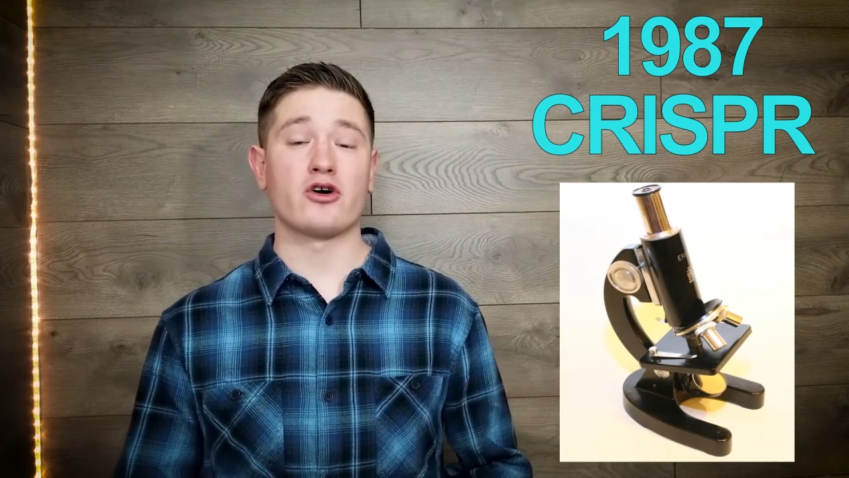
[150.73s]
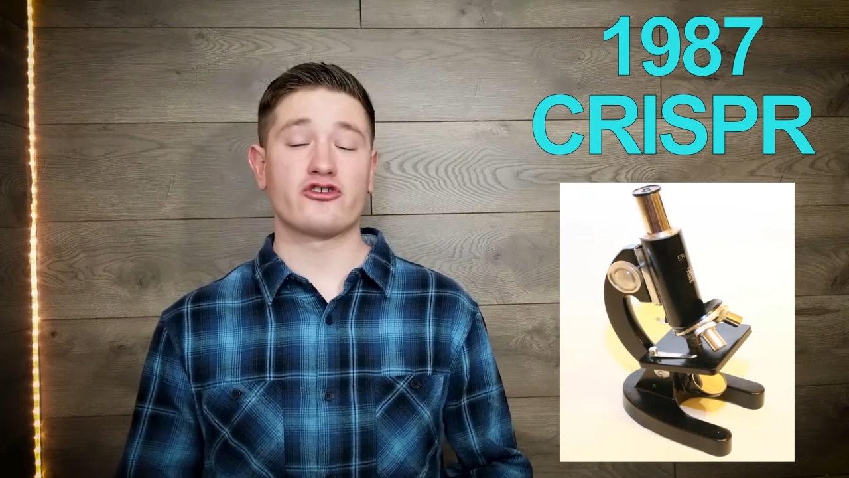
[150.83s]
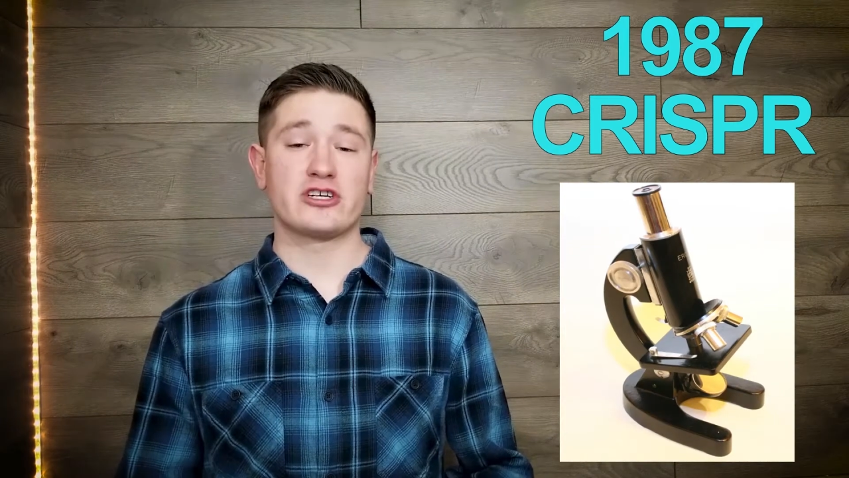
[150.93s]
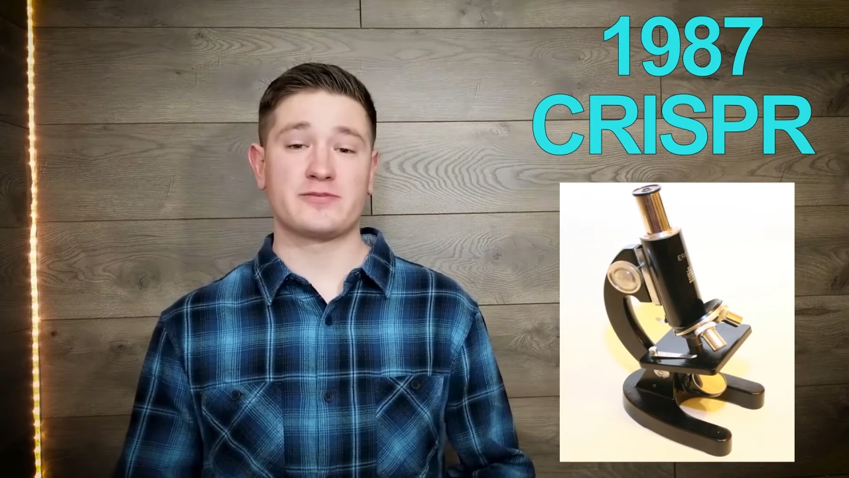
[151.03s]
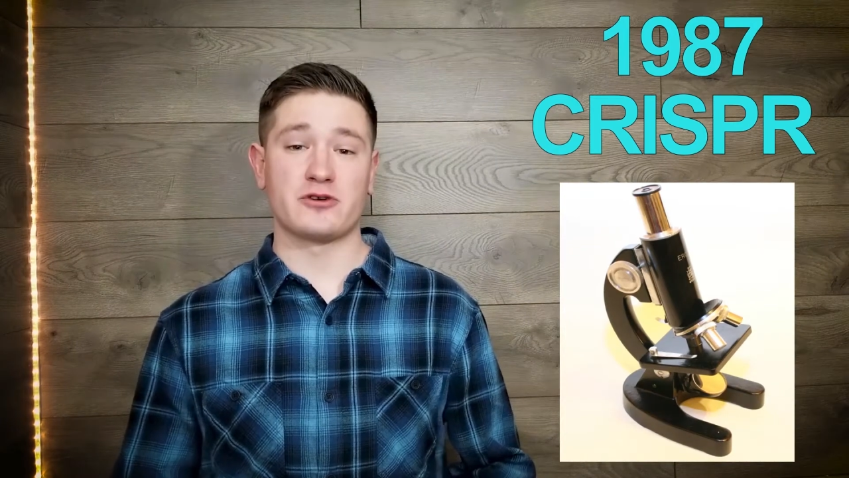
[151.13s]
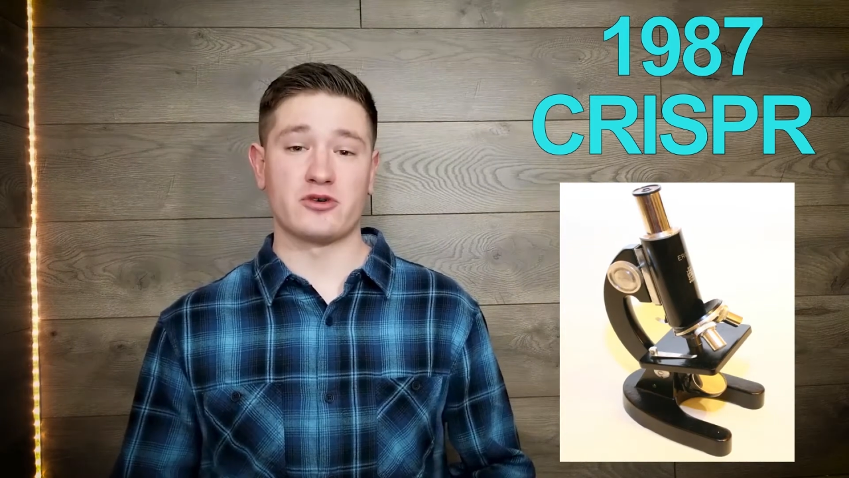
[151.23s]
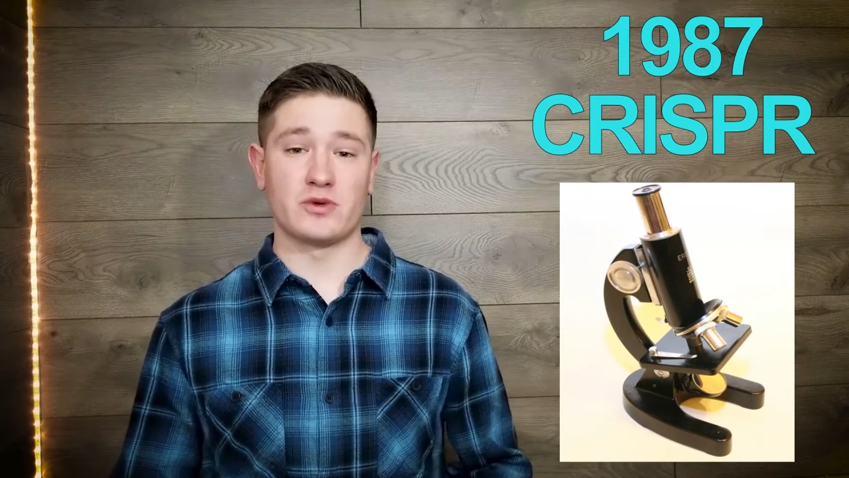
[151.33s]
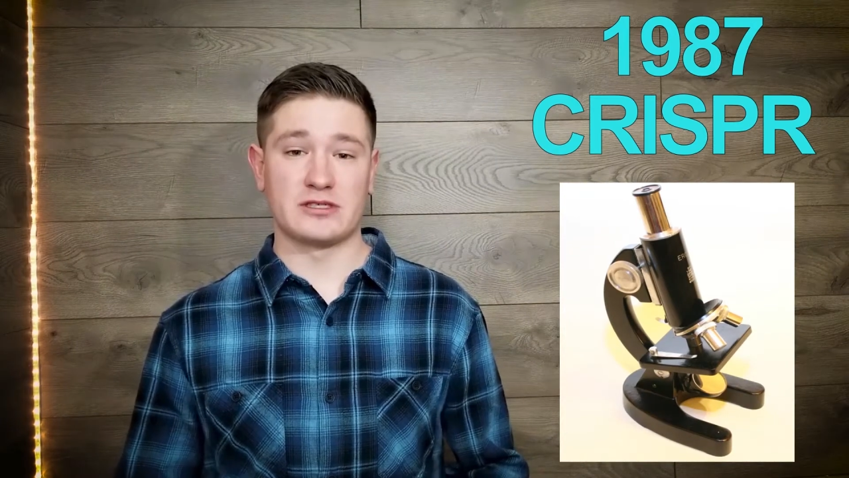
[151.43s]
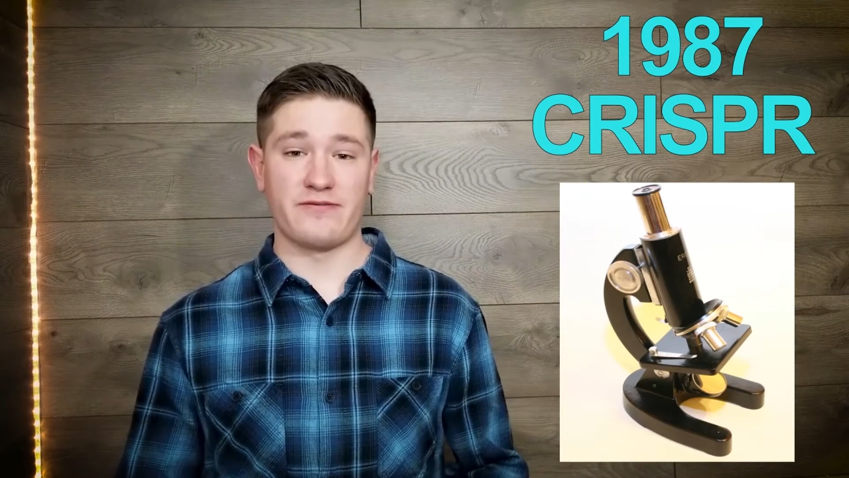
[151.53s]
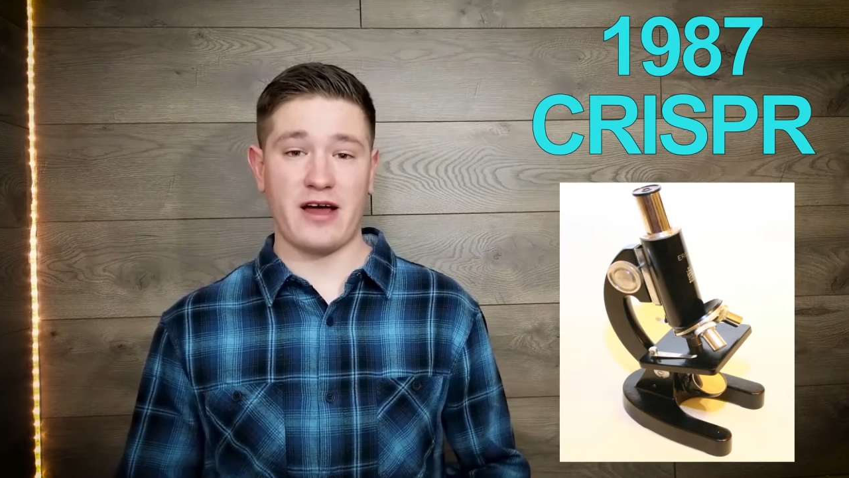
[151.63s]
CRISPR was
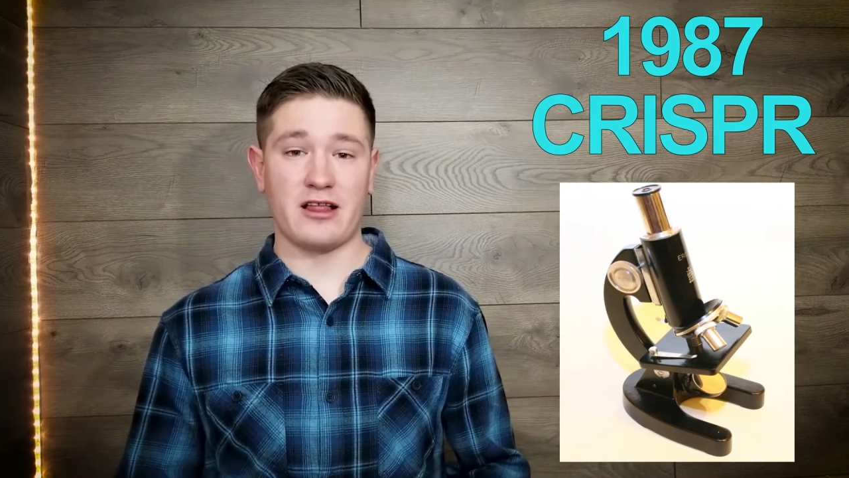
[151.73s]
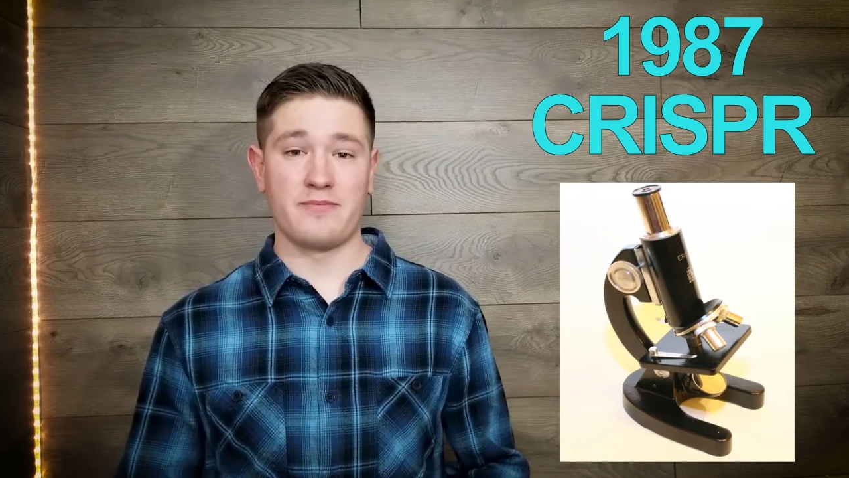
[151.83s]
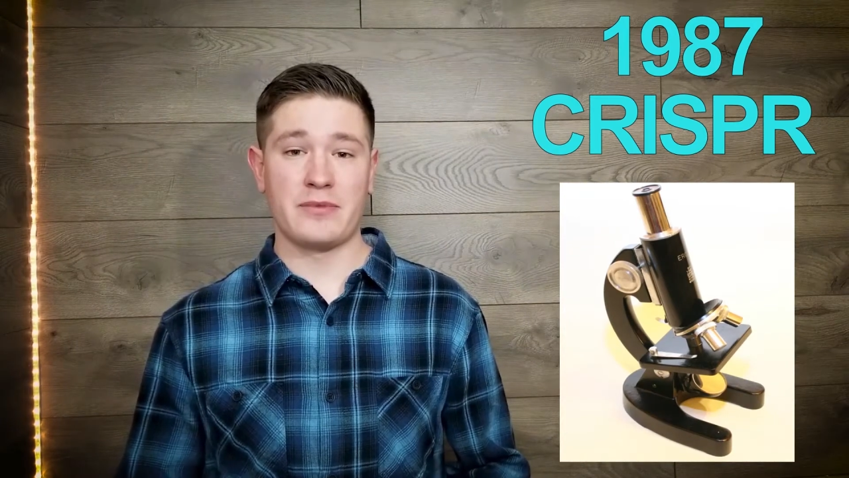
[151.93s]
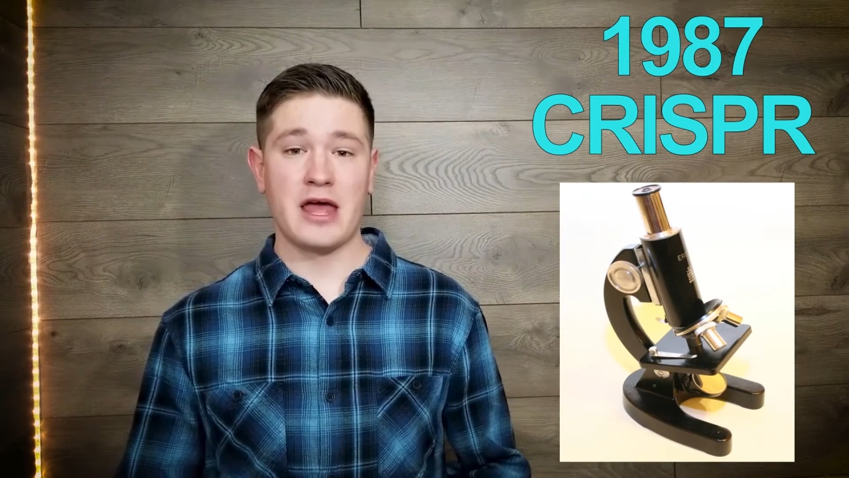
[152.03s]
developed.